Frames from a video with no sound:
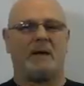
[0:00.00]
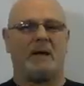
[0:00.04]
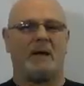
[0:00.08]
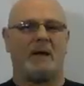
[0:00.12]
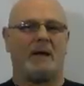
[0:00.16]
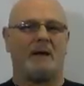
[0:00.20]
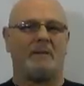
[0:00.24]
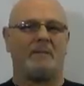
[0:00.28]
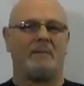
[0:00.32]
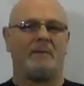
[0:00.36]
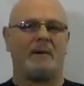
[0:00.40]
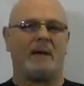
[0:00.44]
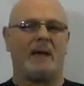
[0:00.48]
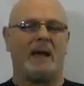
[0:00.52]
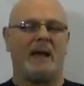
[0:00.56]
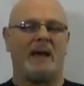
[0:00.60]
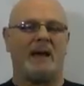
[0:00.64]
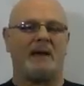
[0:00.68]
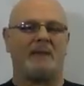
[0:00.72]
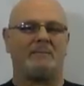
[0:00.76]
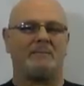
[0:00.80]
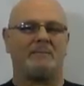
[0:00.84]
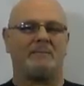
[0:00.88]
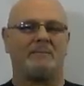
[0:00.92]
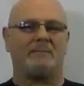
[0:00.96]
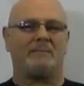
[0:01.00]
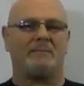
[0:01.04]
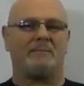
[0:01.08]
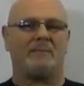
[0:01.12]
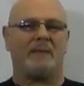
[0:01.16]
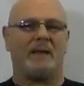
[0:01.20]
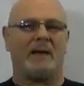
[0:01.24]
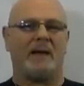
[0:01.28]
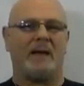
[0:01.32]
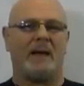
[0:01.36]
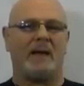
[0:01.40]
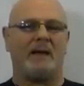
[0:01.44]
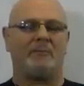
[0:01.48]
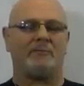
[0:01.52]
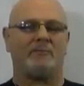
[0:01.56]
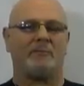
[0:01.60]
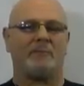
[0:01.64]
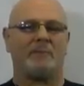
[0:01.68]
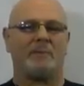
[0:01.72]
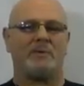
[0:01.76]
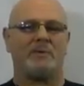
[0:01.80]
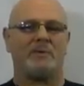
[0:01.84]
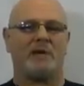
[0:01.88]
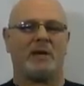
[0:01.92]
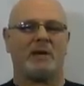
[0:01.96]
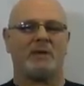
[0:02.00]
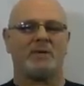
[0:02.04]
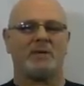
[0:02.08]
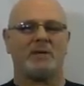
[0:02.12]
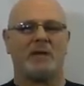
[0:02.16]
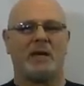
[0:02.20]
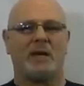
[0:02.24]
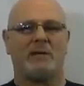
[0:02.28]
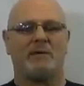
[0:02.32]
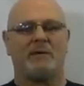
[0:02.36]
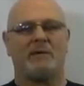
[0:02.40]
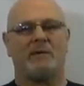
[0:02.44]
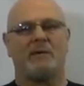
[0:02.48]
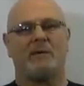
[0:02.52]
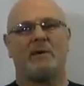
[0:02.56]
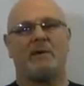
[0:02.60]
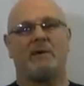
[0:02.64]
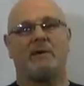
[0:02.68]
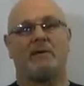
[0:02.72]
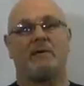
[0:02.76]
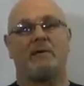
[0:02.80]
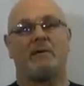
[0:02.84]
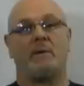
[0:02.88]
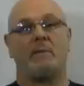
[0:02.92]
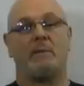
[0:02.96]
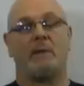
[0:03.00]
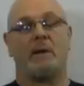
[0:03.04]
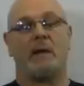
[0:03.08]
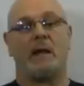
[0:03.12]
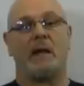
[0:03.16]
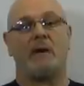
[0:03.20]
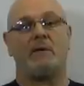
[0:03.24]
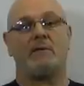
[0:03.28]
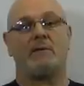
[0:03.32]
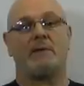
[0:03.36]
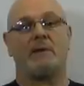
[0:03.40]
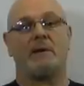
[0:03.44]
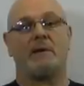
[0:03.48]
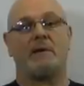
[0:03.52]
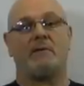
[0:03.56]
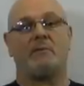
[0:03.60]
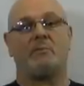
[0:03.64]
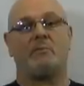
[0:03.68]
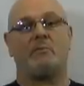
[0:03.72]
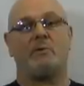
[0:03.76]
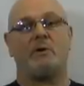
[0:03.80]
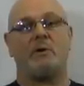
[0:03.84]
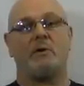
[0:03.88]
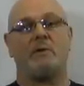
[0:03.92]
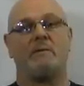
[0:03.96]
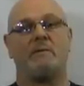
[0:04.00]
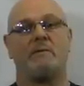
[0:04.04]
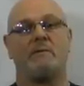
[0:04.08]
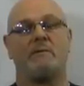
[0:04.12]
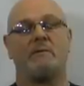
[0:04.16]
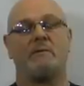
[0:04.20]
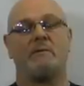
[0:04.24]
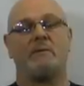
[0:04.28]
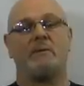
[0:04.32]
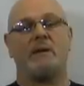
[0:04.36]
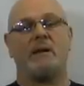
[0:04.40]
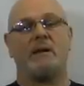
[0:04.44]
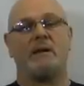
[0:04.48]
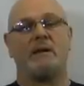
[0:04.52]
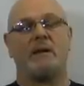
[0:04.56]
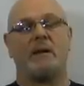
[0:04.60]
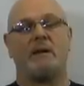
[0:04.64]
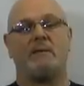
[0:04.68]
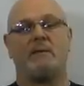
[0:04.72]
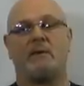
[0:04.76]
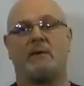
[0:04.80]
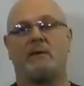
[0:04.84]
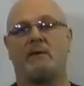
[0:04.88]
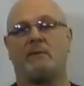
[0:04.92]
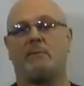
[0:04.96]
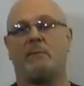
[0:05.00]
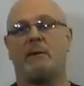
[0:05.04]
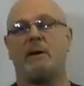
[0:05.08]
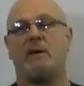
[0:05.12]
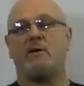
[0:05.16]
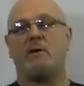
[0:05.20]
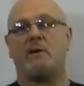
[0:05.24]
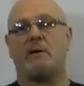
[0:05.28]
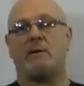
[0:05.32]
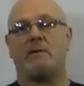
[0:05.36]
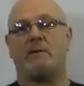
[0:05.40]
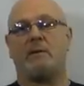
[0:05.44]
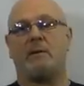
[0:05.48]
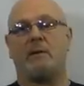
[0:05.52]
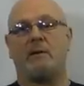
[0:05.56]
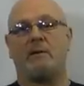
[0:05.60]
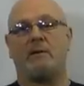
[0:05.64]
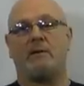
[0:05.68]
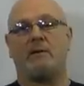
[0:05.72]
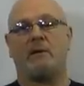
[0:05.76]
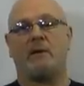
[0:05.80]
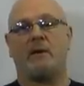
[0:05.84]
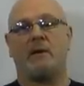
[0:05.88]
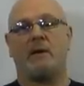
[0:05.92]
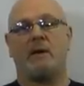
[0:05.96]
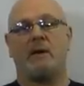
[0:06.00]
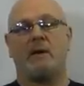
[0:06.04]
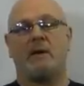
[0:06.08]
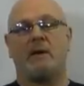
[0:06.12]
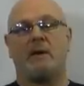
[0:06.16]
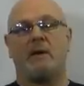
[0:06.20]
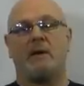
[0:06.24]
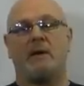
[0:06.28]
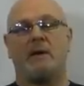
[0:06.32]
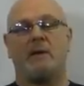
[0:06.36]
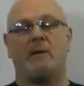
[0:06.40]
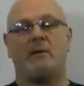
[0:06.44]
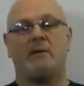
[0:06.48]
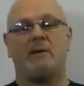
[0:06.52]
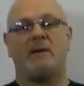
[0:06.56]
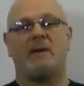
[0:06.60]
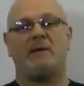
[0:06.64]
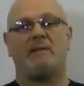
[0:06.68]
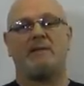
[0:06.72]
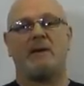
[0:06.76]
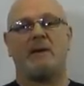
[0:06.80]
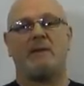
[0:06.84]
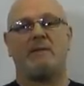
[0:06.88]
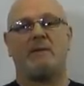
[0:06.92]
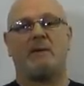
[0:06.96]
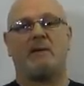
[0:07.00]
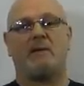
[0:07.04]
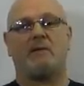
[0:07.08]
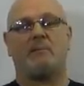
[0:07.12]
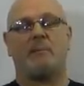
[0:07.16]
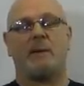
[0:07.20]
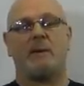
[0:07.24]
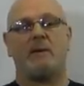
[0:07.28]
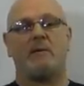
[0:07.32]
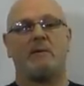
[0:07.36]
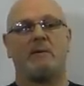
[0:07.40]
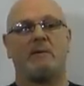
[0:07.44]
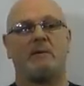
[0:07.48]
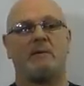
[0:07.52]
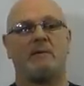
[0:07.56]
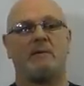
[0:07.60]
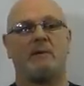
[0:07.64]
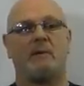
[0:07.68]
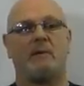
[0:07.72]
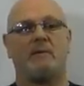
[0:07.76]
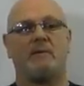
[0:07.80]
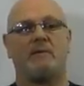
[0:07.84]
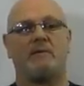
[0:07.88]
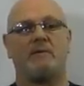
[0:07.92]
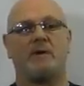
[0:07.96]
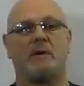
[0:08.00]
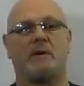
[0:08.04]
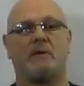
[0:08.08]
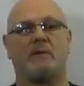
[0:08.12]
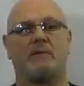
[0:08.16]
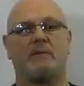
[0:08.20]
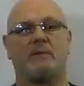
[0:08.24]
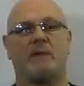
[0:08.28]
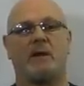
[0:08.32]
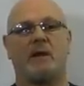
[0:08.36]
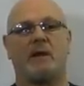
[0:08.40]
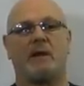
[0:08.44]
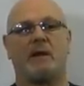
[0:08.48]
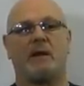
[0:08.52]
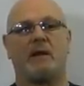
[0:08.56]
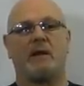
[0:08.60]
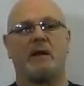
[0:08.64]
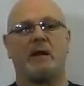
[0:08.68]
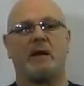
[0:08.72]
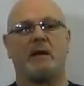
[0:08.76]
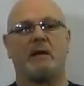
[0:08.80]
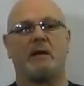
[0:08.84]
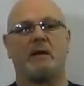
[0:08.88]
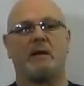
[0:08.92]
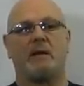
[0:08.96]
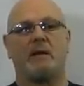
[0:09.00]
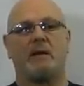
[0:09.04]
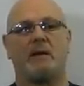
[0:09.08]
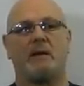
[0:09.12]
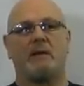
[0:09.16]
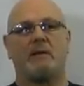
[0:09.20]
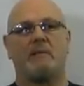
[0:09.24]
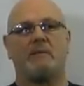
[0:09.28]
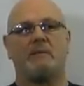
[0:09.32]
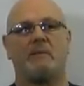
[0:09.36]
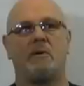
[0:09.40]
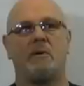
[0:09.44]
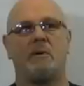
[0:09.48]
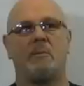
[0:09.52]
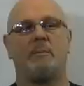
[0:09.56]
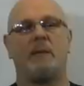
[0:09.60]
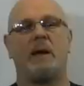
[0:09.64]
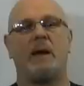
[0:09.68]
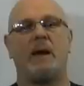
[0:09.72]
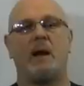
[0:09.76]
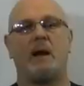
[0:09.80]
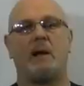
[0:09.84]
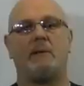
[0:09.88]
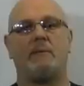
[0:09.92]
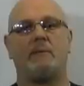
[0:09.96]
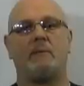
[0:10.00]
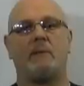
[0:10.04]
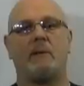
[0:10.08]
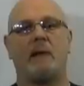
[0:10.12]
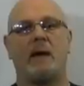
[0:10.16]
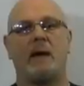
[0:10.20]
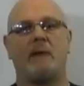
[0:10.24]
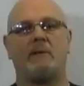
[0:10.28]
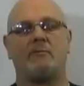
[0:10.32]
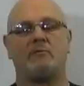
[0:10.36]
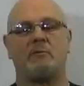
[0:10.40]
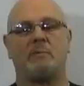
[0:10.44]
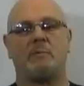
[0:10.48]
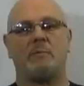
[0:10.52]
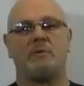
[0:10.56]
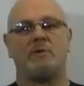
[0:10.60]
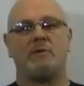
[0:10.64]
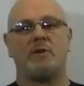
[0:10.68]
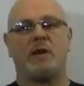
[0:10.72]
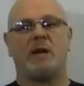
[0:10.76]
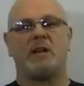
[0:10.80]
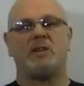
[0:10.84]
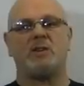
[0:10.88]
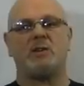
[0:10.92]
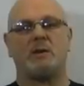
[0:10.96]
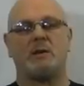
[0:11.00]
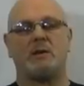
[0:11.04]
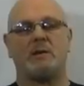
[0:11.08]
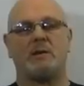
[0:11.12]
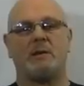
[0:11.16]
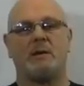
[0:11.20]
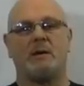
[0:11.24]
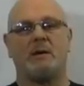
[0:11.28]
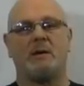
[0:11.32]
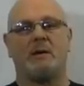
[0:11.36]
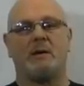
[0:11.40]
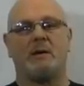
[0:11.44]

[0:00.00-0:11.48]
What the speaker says: And astral projection has a lot of similarities with near-death experiences. Now, a near-death experience is just a very powerful astral projection